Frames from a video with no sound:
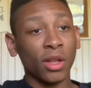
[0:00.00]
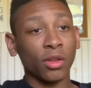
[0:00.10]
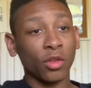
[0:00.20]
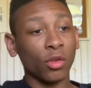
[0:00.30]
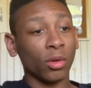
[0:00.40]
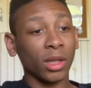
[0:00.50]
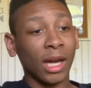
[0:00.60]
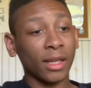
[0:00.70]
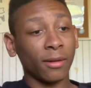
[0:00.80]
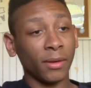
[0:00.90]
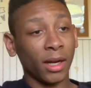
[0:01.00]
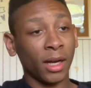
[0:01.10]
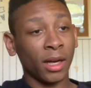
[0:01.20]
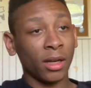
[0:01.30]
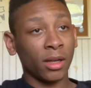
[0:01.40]
They do a lot
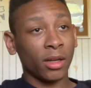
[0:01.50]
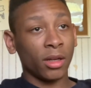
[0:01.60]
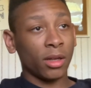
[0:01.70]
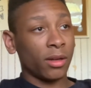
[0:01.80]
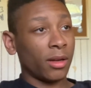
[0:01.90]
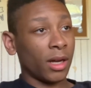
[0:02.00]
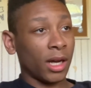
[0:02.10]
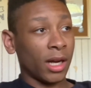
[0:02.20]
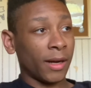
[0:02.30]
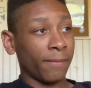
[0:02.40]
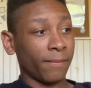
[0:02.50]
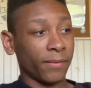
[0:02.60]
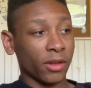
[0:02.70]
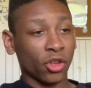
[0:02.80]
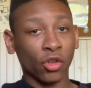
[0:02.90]
of
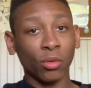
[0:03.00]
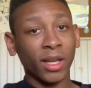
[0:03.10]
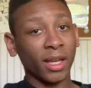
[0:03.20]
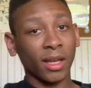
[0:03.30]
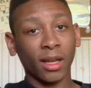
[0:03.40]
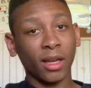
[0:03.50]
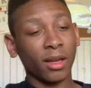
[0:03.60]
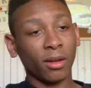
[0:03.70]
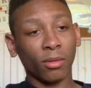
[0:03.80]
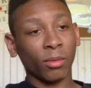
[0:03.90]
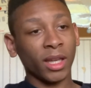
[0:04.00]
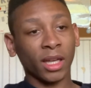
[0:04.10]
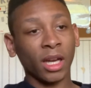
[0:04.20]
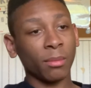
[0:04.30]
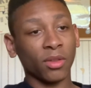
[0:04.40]
shooting when it
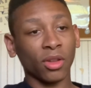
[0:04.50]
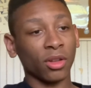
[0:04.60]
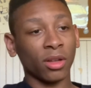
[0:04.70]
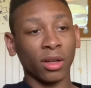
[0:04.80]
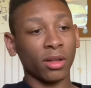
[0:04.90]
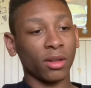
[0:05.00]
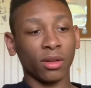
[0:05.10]
comes to